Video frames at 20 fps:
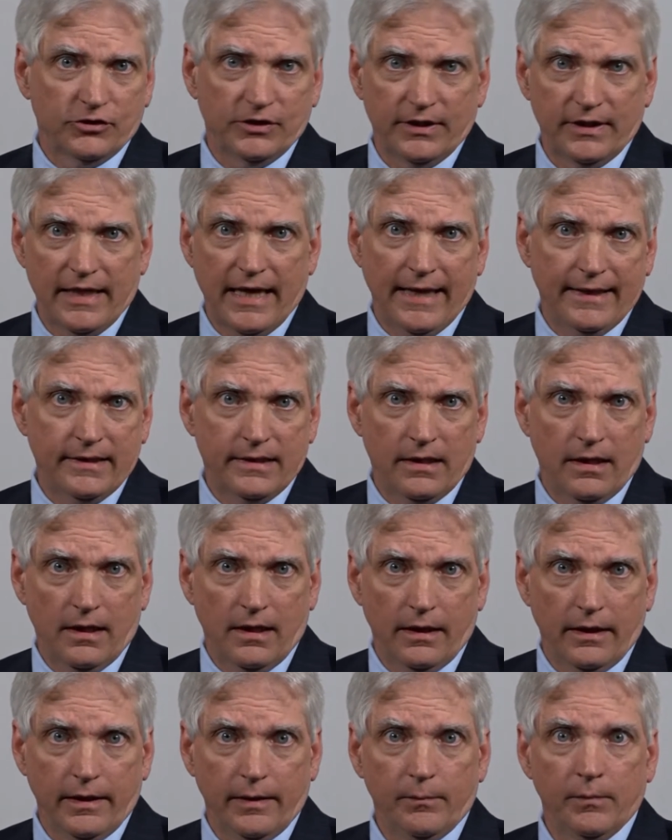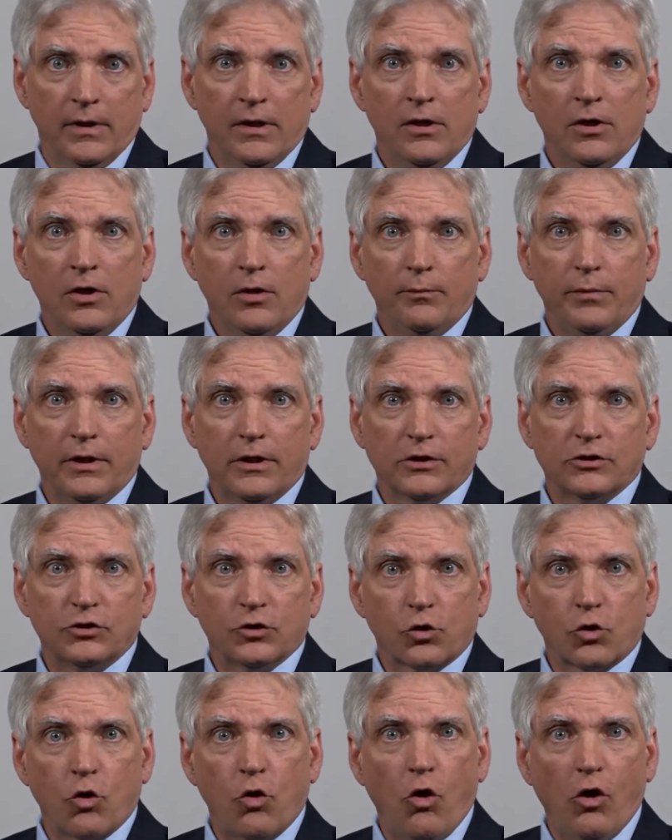at that time, because your
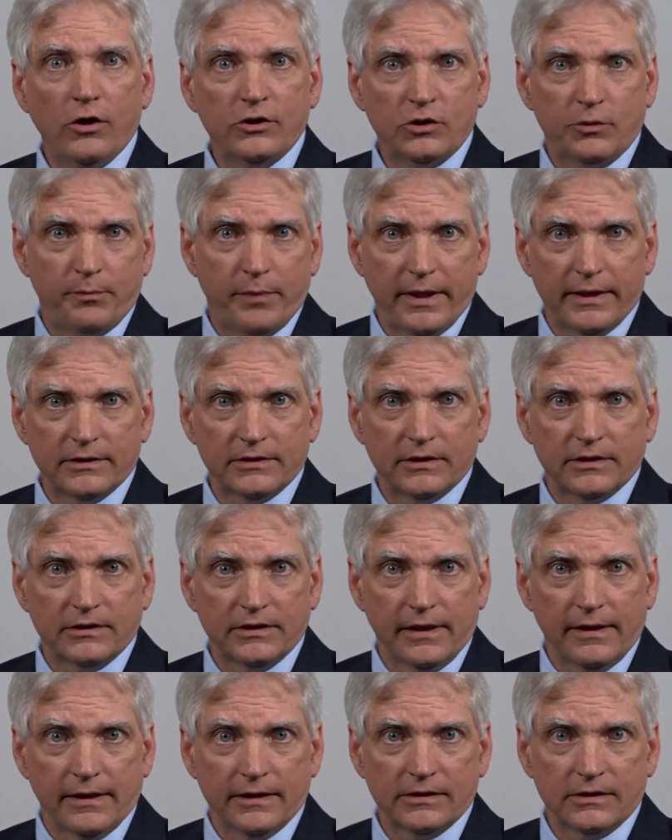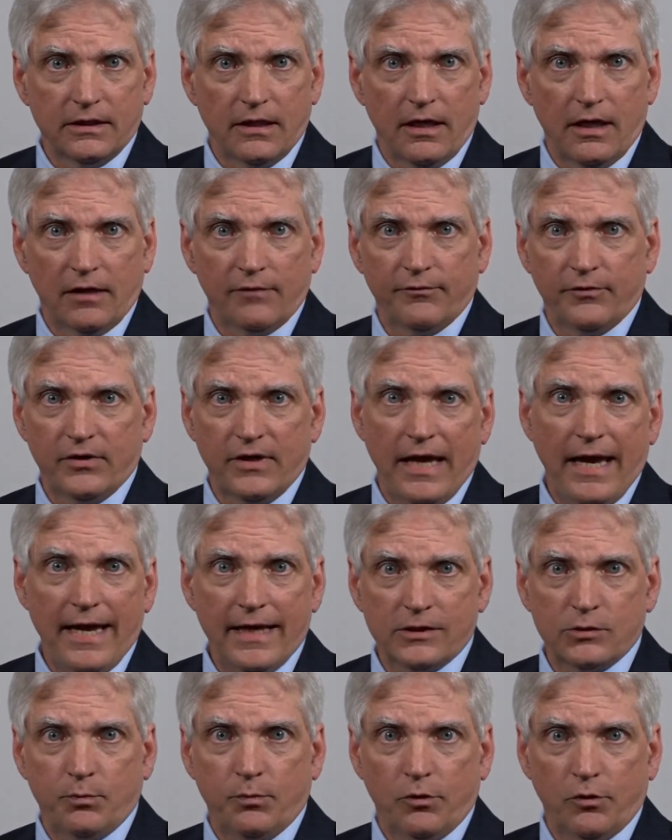cost basis in the stock for
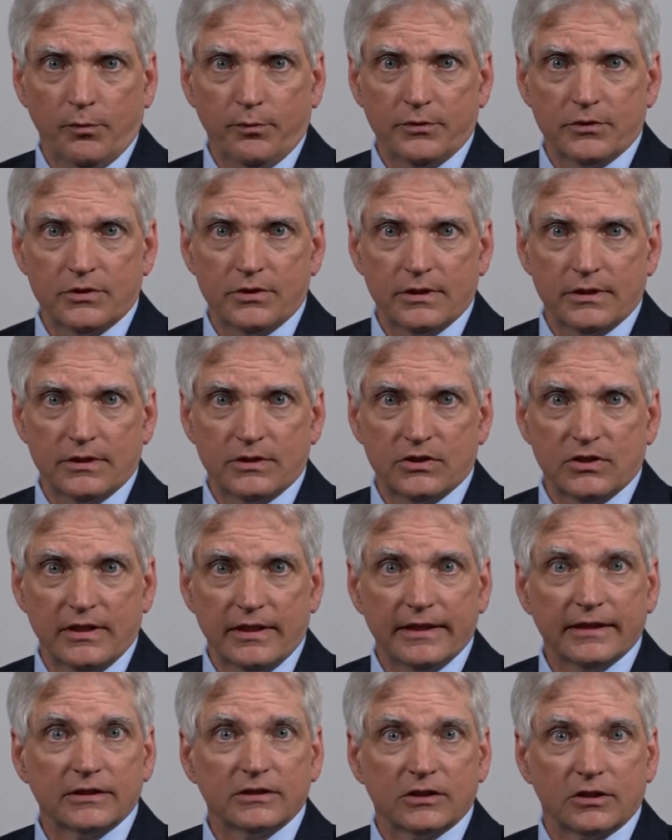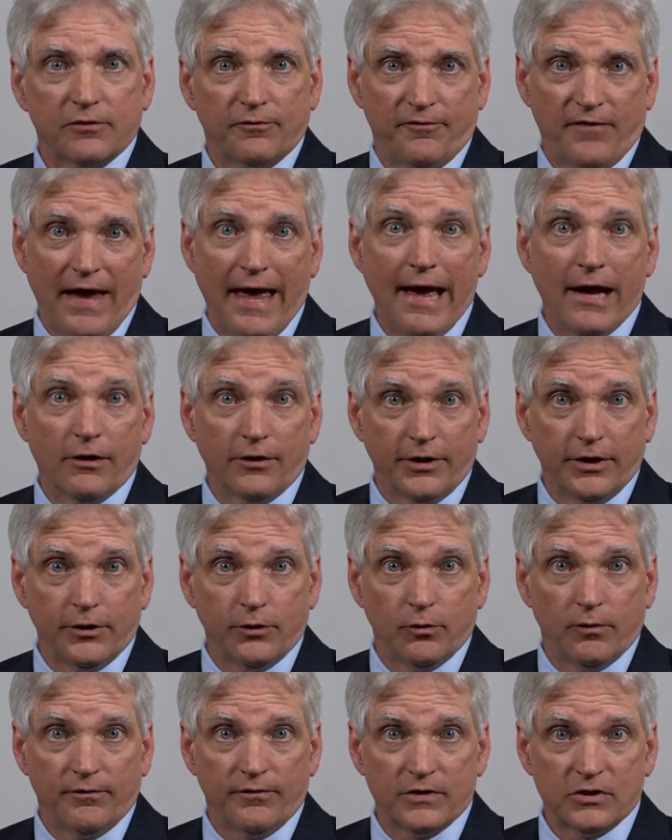tax purposes is the
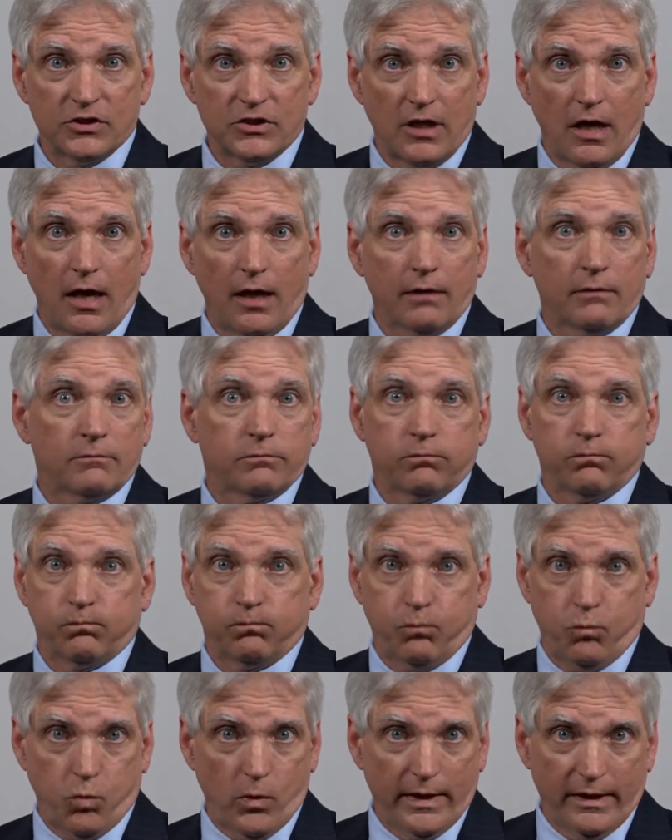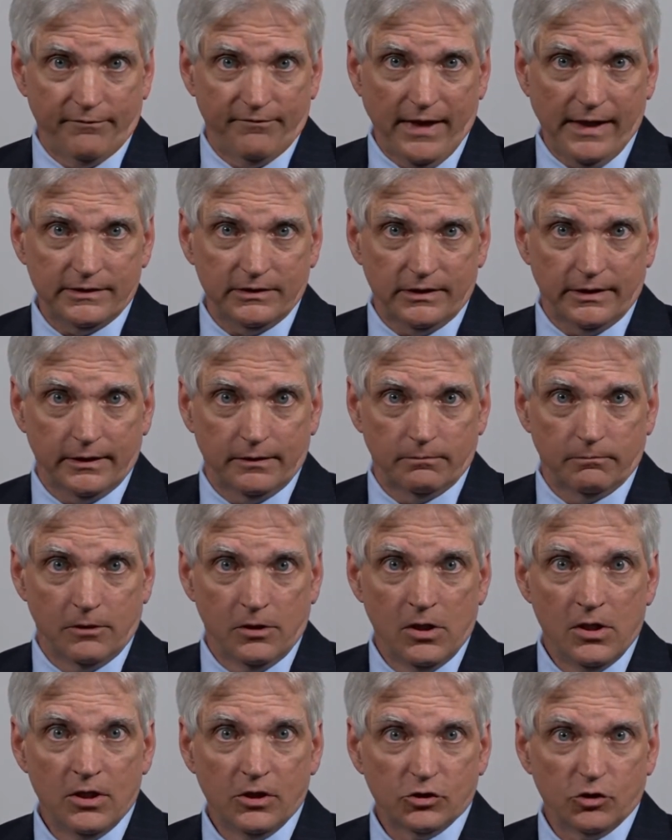value of the stock when it vested.
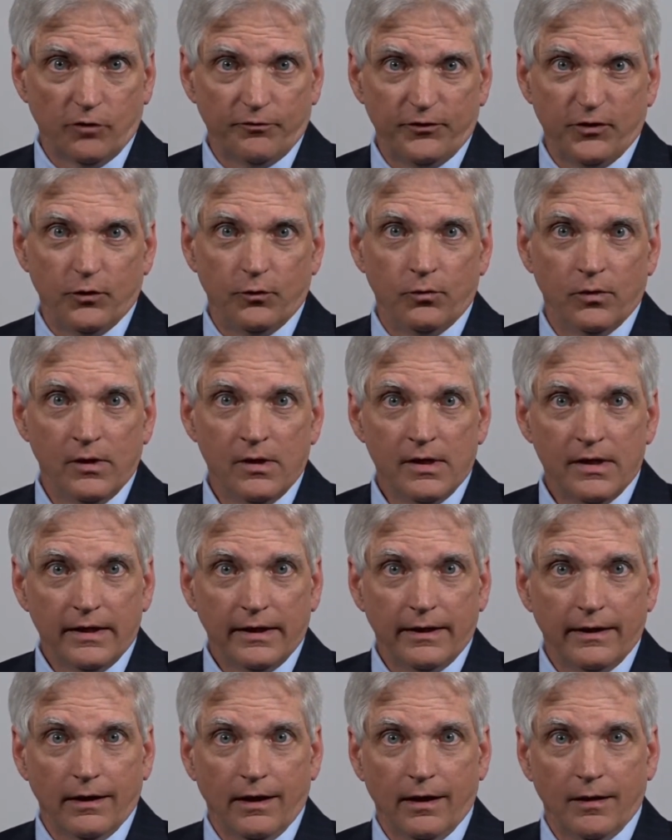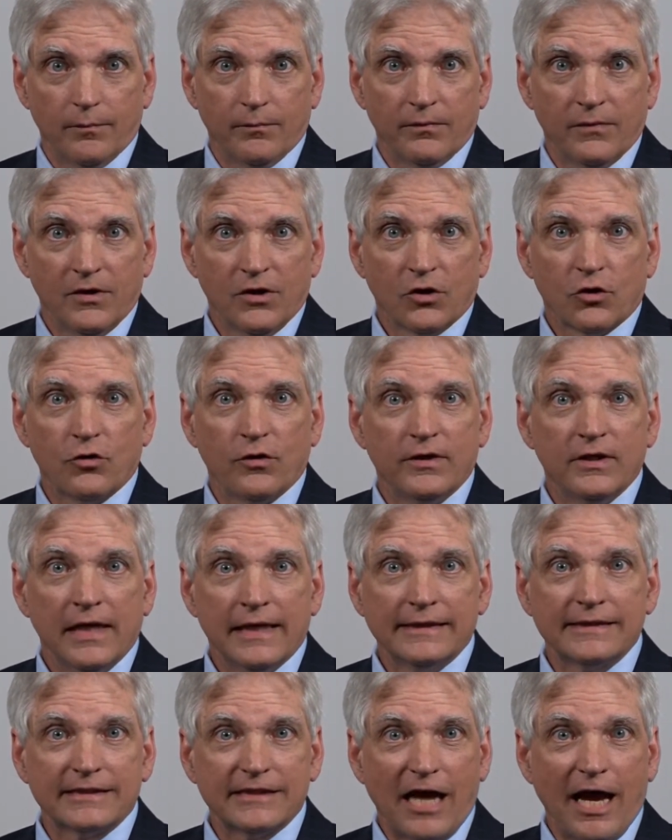So if you could
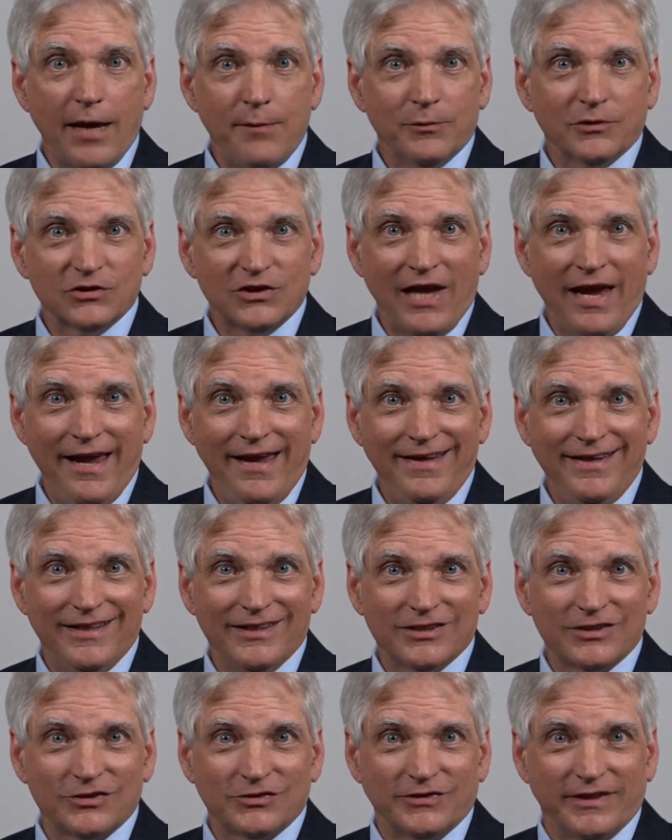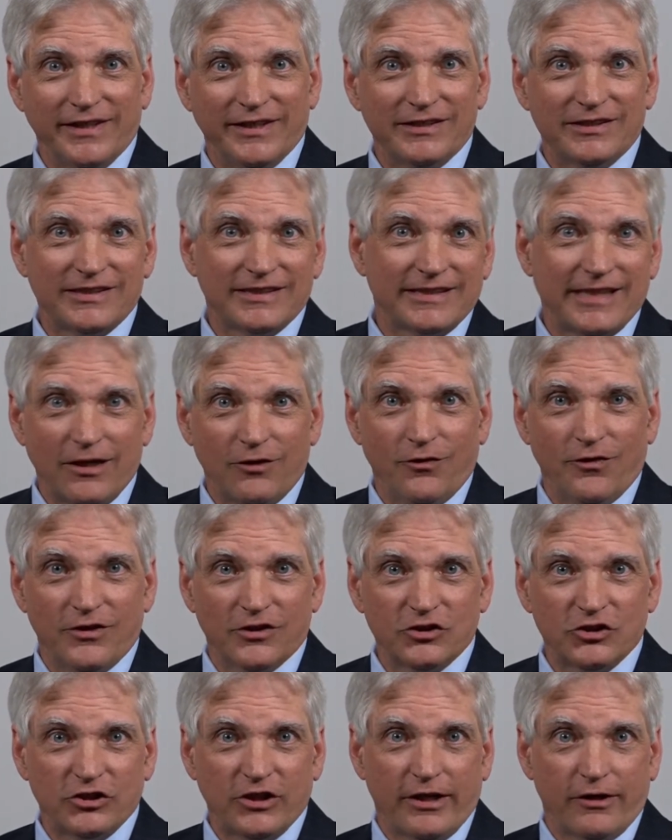simultaneously sell the
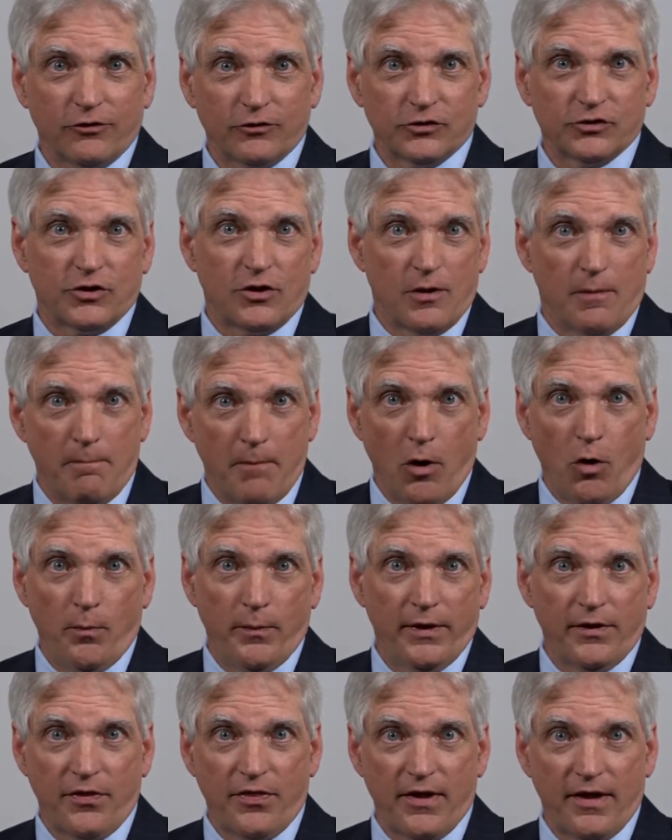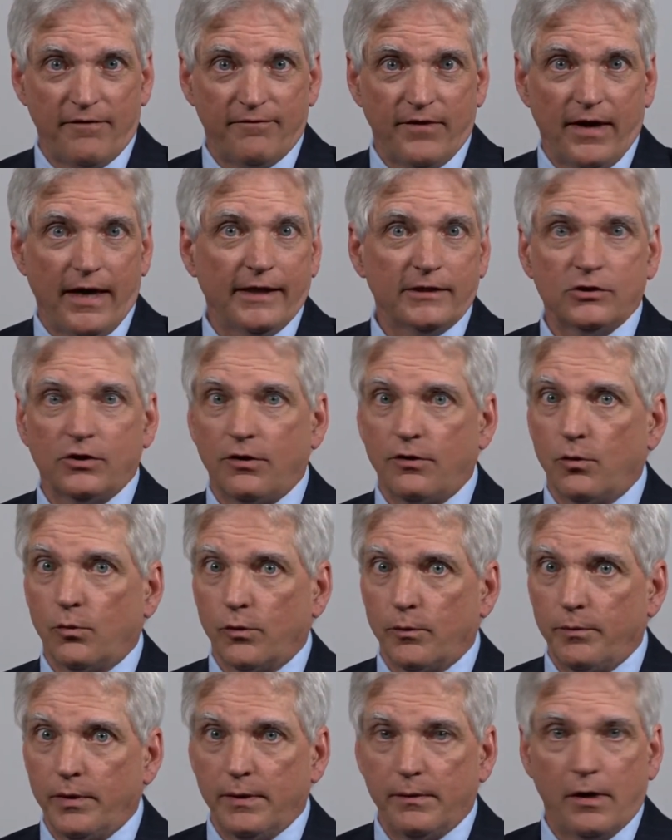shares the moment they vest, there
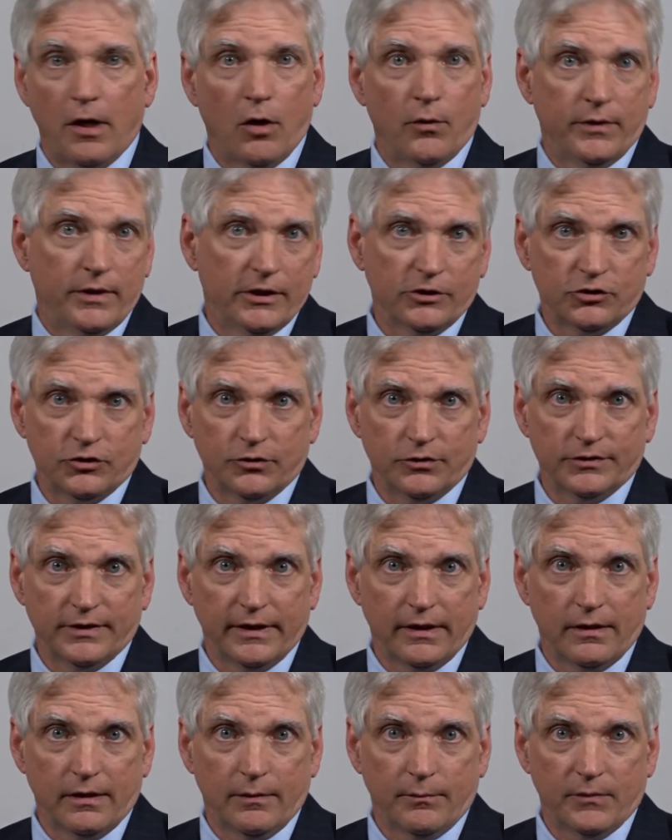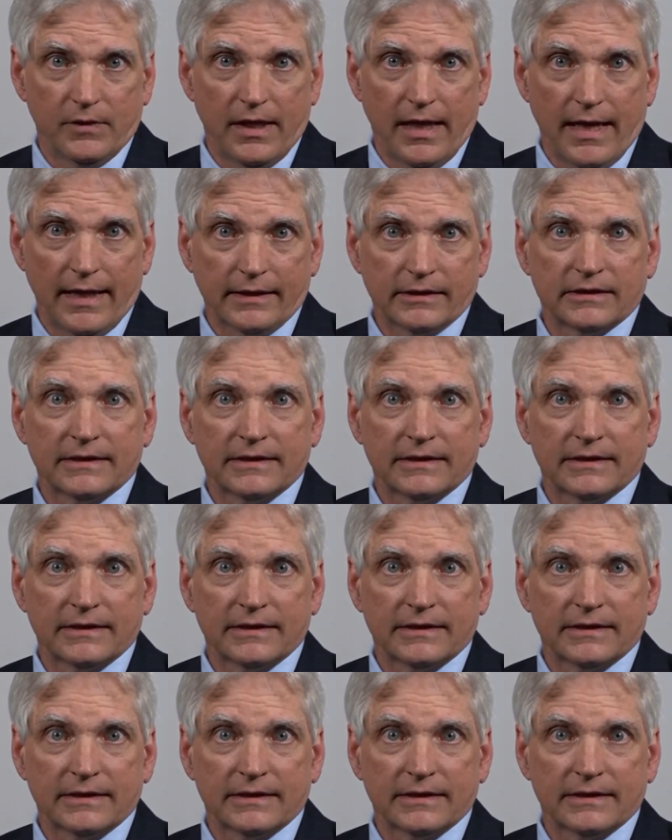would be no additional income tax.